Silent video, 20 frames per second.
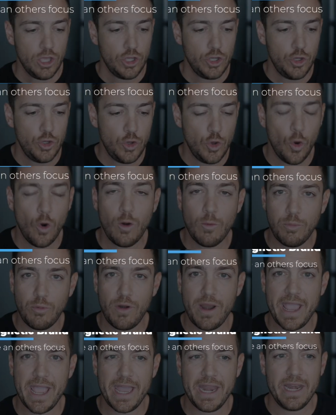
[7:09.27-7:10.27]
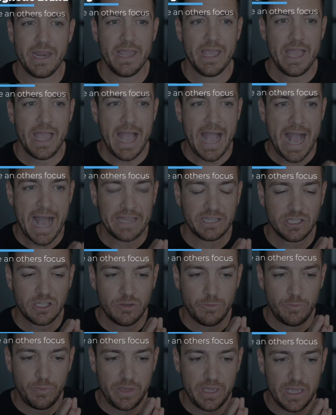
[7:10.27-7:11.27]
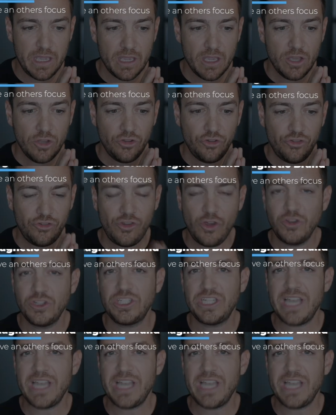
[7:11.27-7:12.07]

Your brand has to be so